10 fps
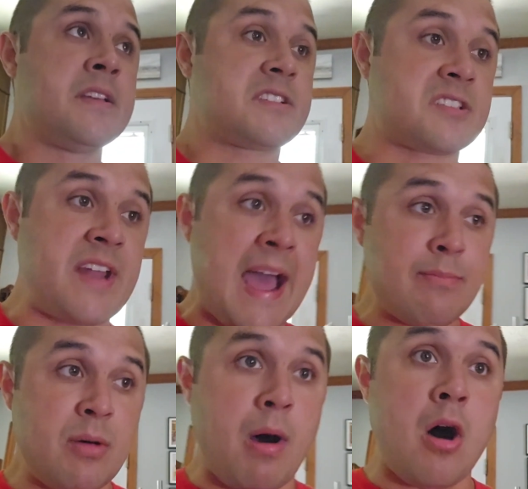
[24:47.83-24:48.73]

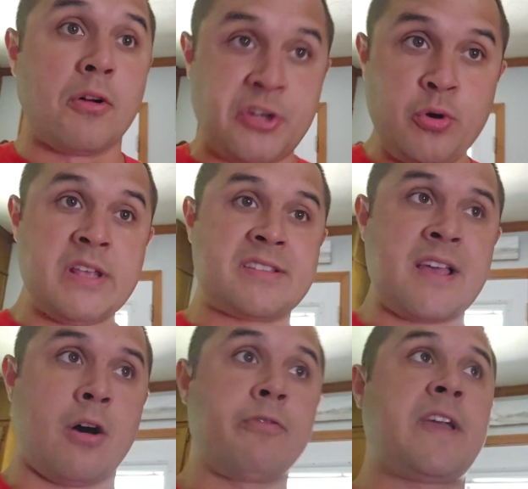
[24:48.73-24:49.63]
snap the ball to
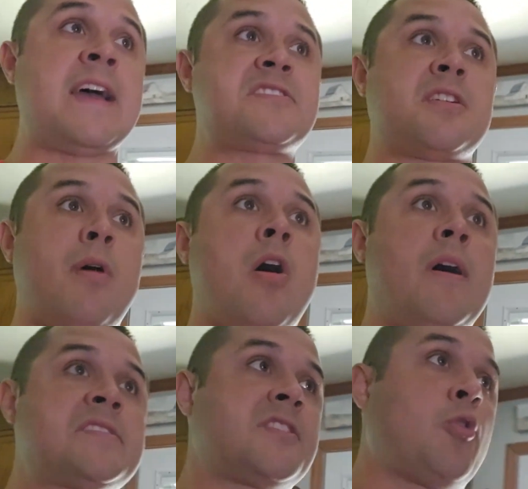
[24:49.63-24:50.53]
himself, catch the
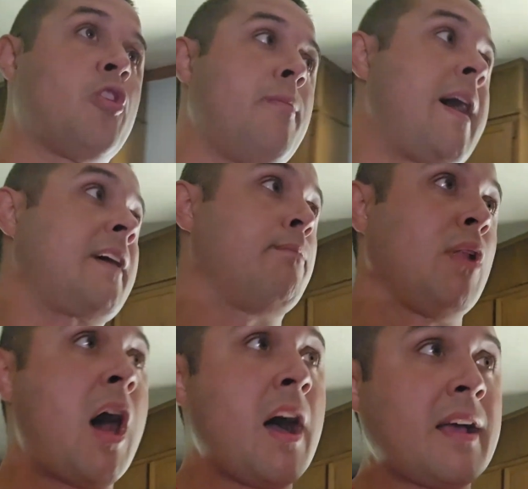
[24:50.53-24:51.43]
ball as the quarterback,
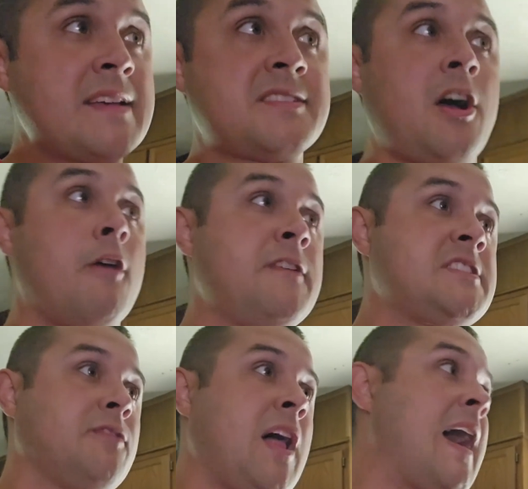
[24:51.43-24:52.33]
block as the
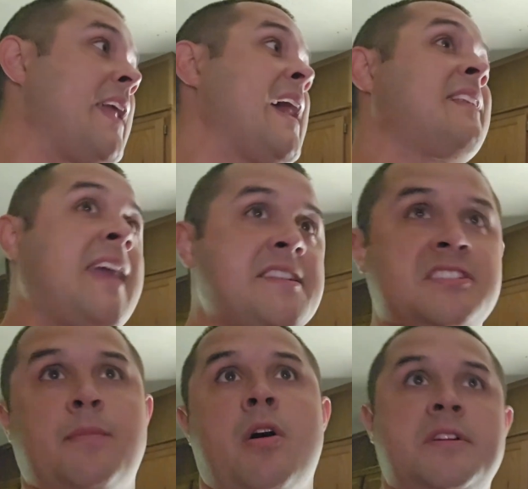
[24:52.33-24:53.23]
offensive line, and
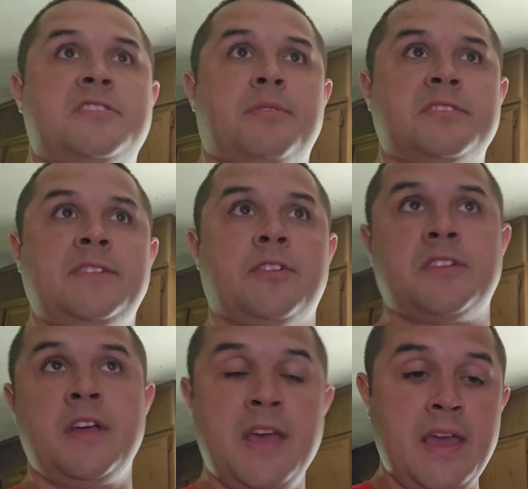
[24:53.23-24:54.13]
catch the ball as the
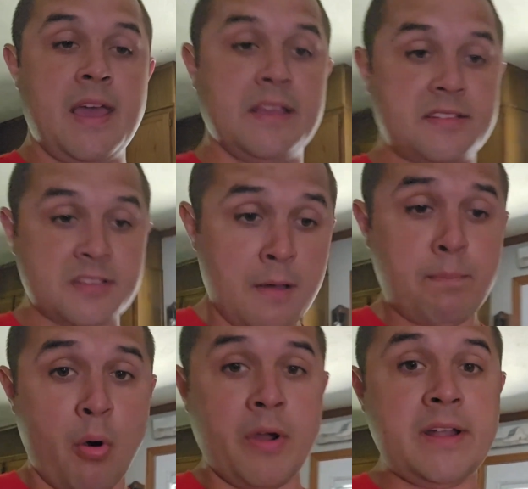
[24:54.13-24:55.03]
receivers. At
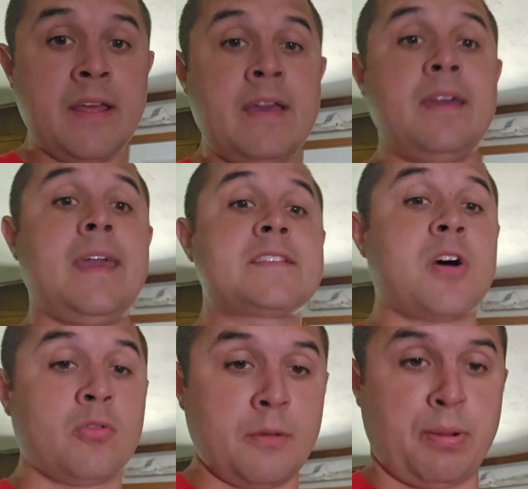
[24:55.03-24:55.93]
some point, it's
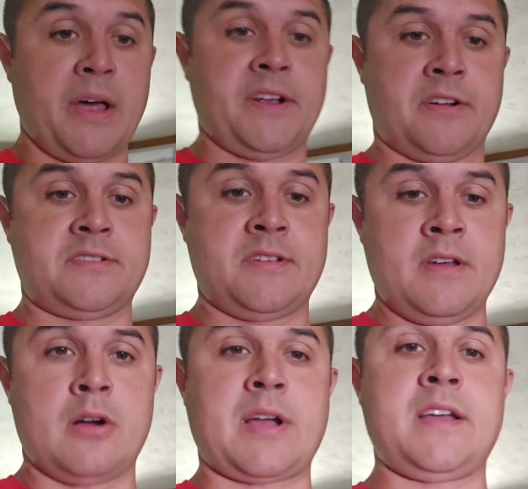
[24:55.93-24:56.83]
on the players.
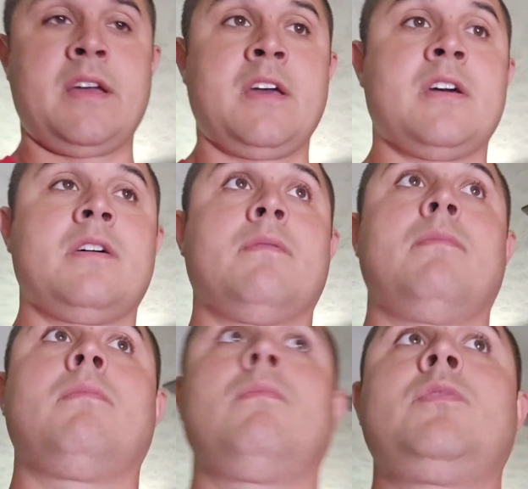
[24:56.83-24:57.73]
Okay,
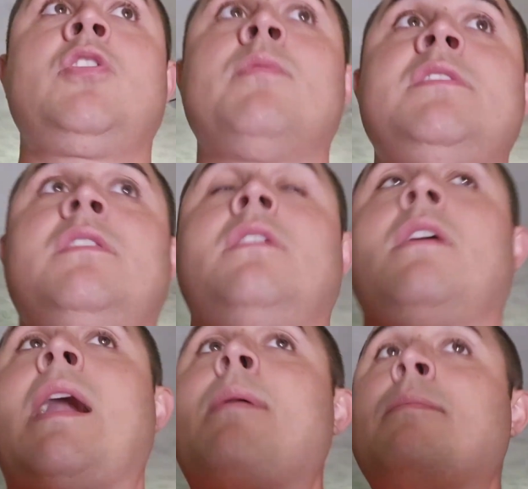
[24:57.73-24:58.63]

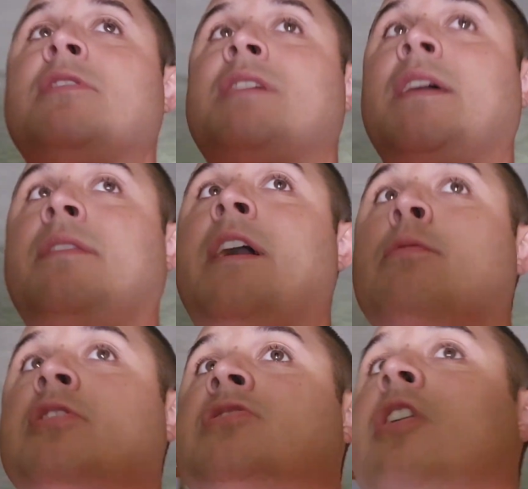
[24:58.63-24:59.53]
I'm just saying
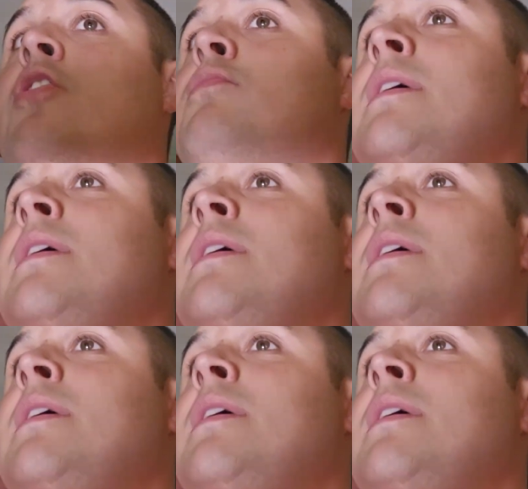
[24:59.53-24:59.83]
there were so